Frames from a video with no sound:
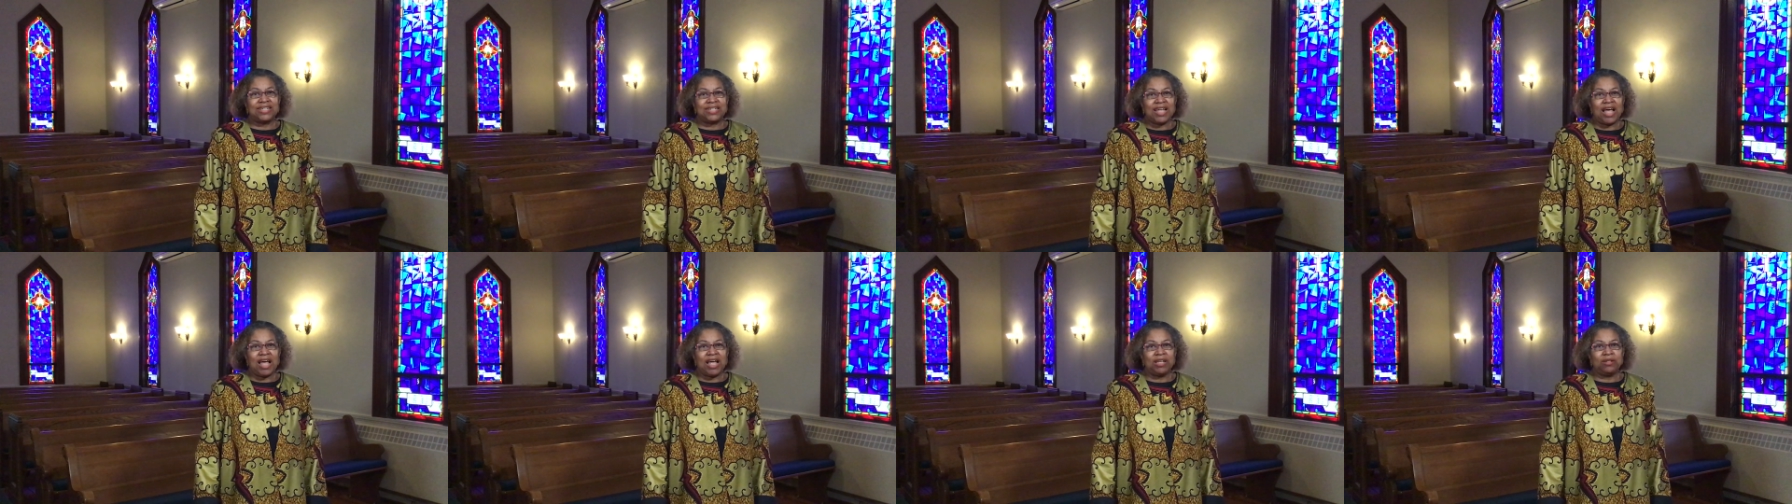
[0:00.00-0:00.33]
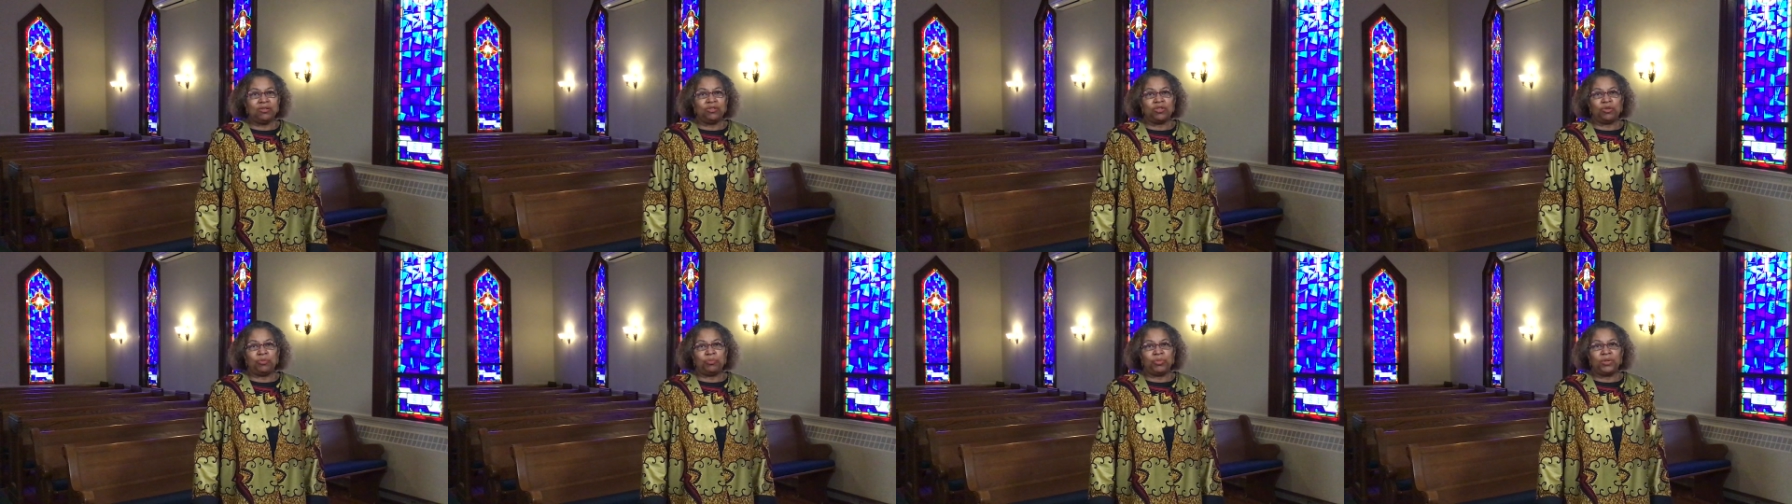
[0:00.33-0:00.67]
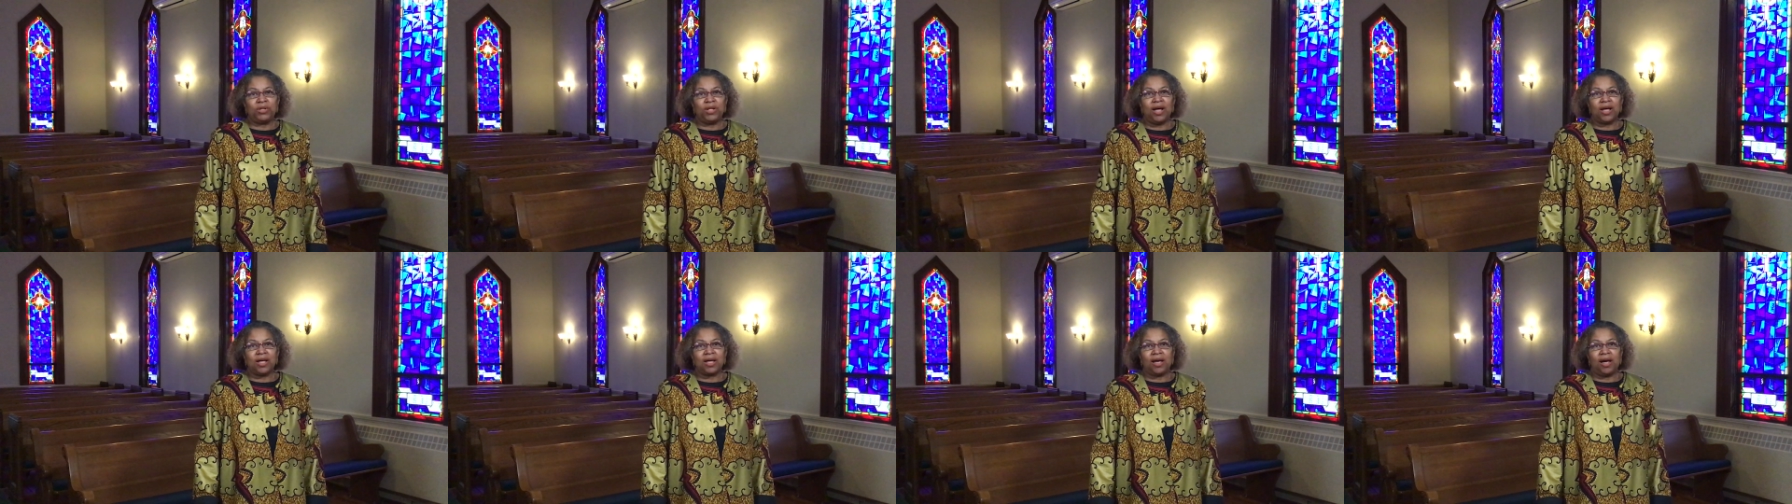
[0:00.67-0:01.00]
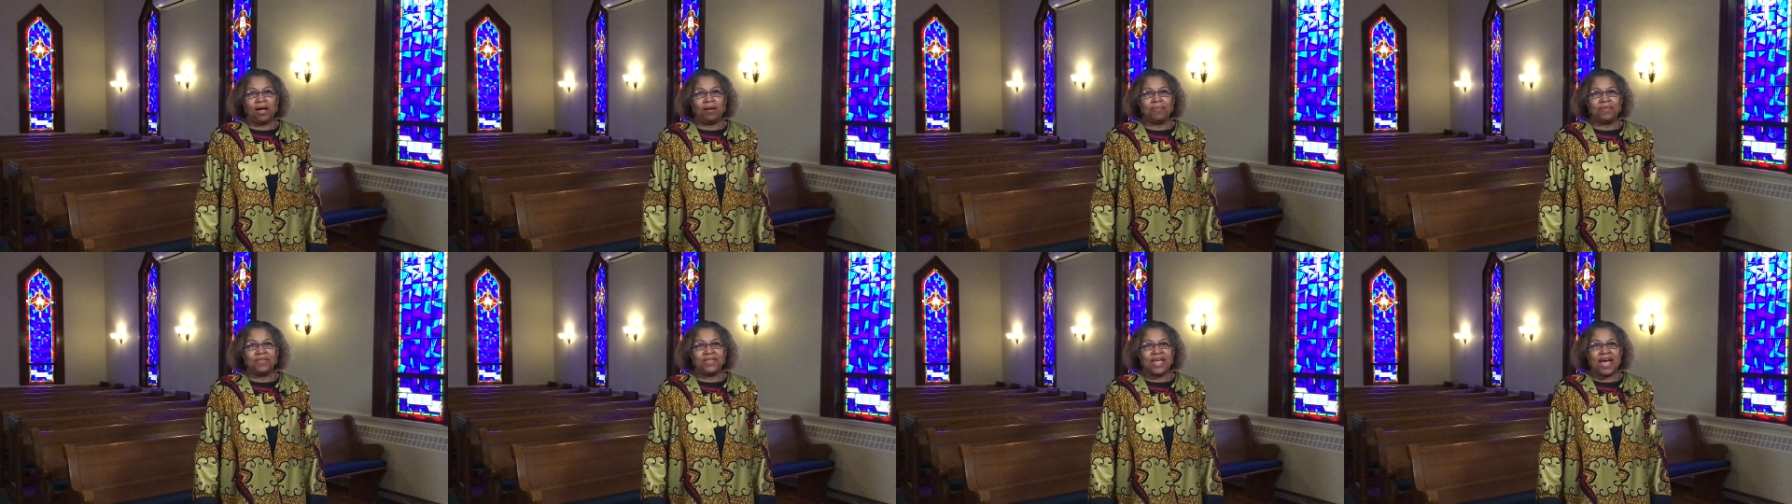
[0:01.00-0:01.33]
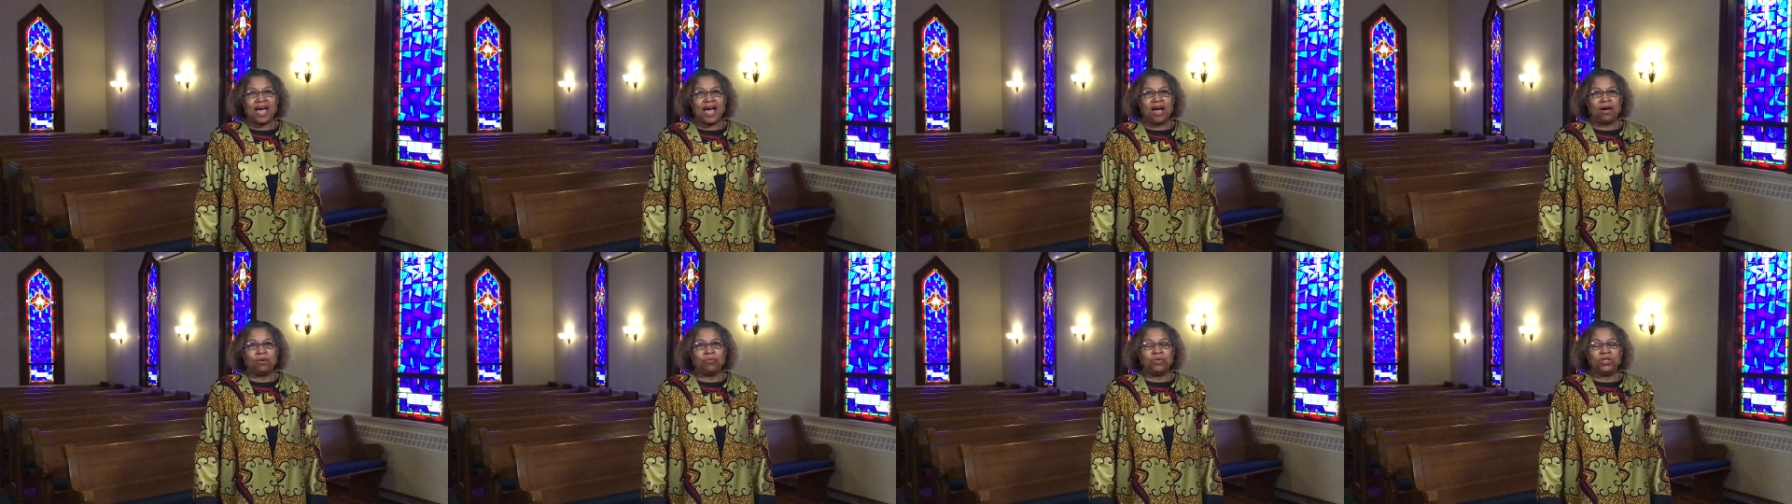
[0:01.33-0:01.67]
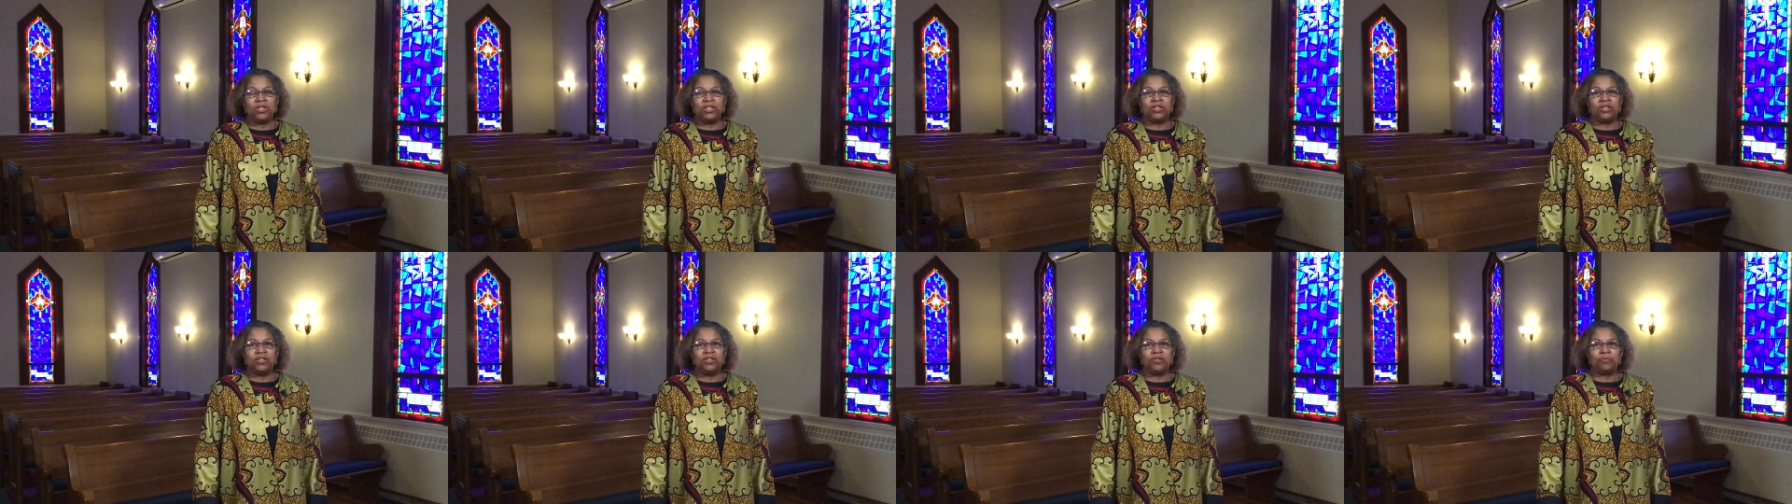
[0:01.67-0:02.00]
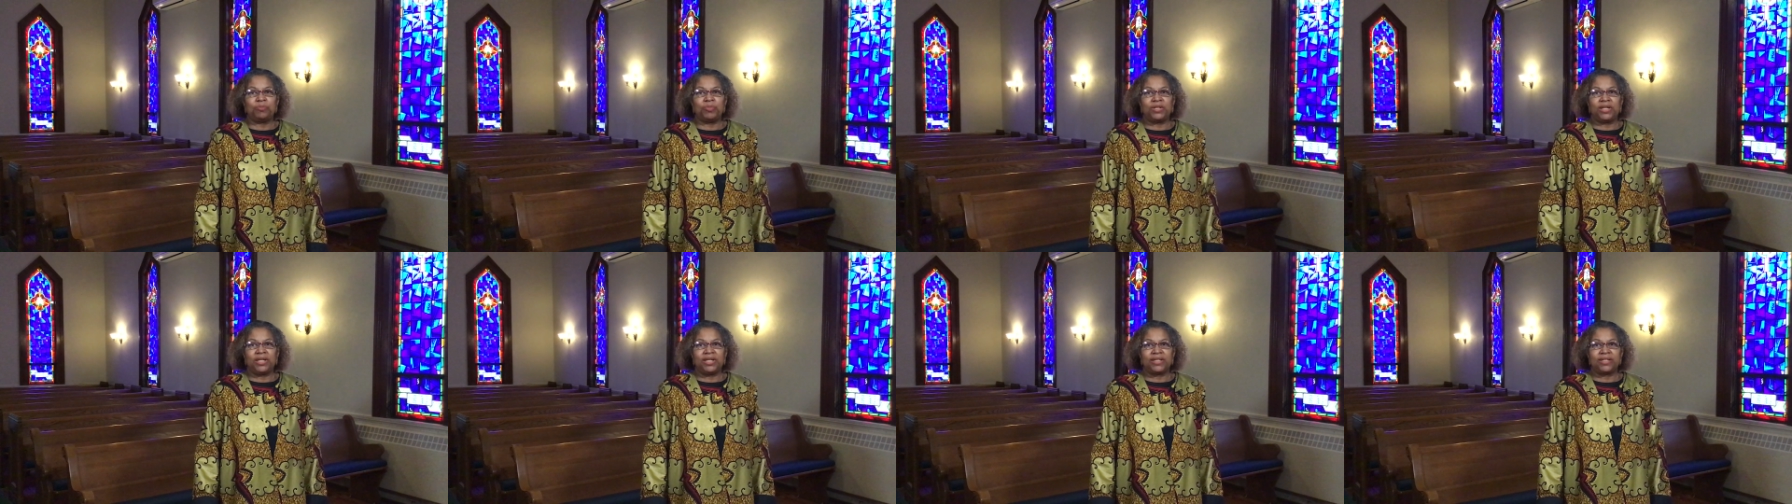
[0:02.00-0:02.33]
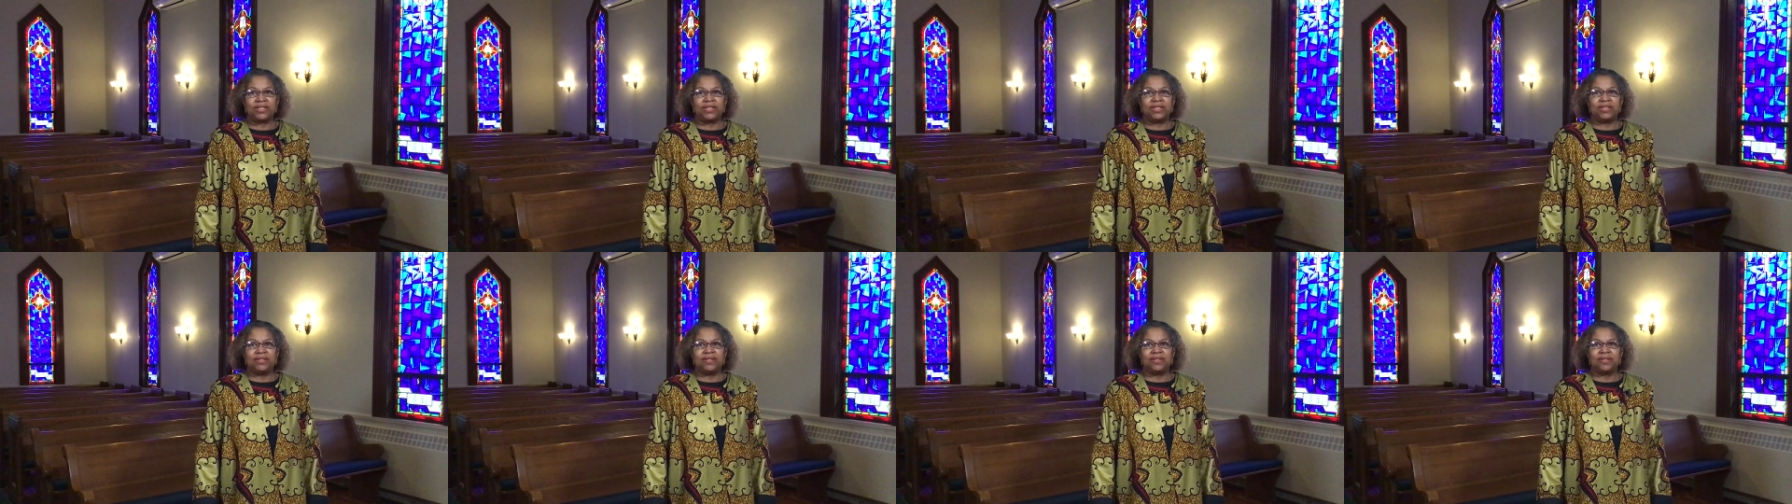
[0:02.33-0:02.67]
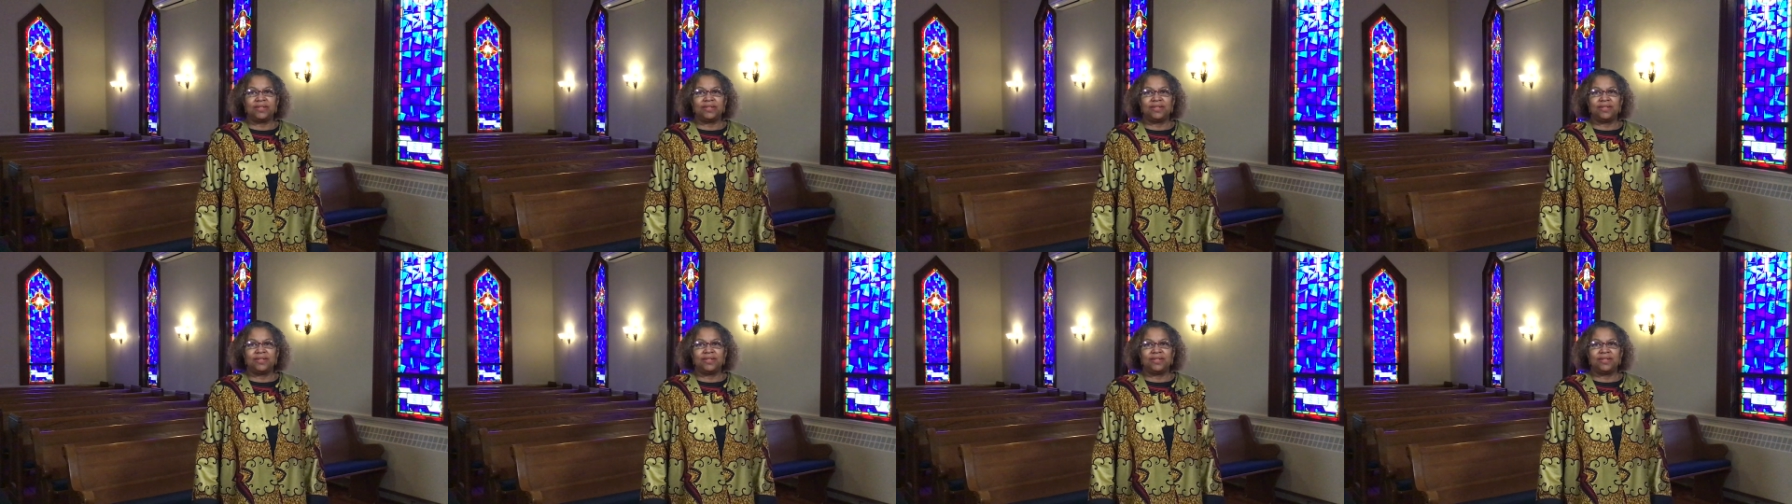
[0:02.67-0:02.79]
time to pluck up that which is planted,